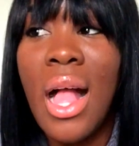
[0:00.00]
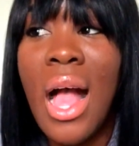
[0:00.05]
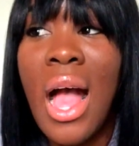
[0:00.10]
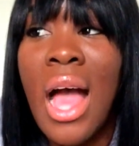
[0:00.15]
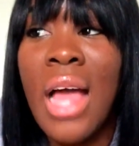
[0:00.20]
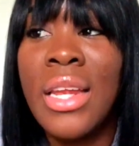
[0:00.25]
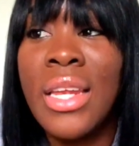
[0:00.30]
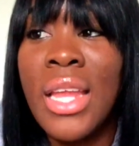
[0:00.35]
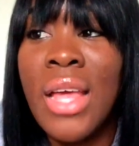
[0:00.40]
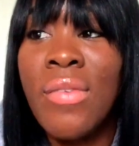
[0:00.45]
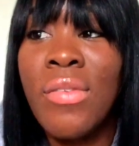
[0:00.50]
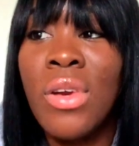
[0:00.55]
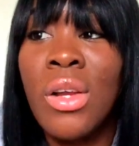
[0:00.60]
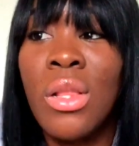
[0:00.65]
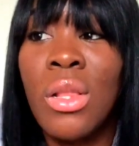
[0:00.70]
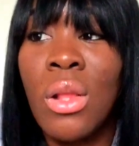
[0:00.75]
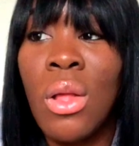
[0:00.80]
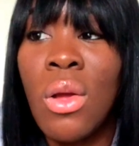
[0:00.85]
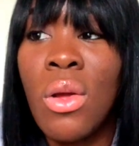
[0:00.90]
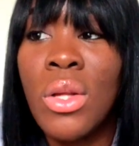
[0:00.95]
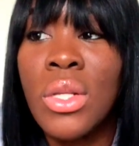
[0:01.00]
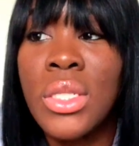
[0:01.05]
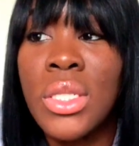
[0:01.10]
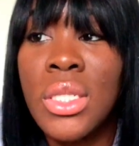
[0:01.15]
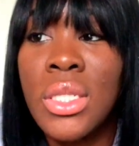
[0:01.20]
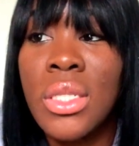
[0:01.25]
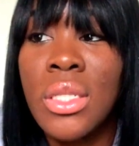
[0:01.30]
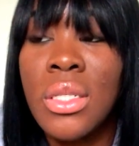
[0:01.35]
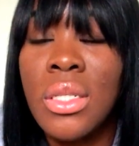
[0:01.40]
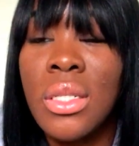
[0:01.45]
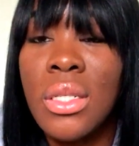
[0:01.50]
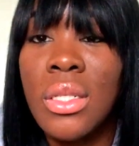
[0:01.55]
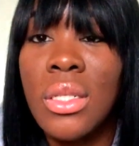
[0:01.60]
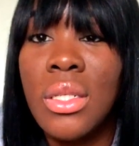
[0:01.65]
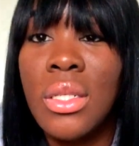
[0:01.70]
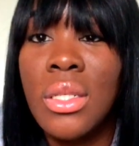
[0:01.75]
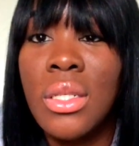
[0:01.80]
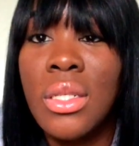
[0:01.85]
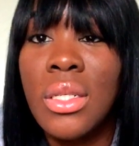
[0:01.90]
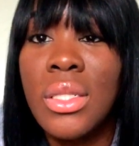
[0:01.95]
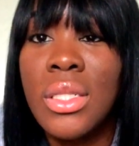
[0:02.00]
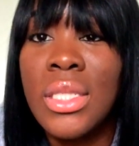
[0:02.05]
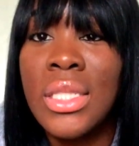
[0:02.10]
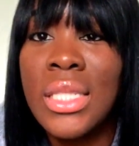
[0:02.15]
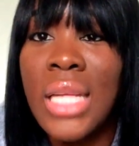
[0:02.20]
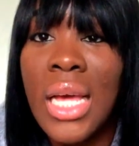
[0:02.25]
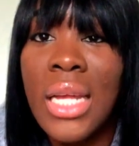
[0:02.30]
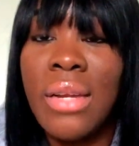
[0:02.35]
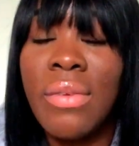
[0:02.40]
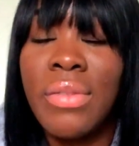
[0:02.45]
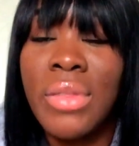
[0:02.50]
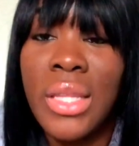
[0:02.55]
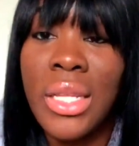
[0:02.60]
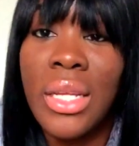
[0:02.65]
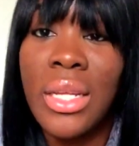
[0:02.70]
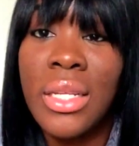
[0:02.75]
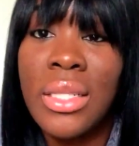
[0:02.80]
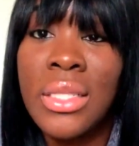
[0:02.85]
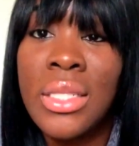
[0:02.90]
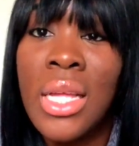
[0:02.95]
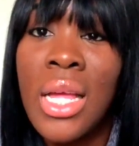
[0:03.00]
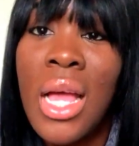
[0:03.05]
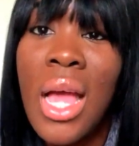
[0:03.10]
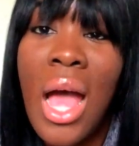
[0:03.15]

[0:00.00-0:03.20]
I never lost sight of things.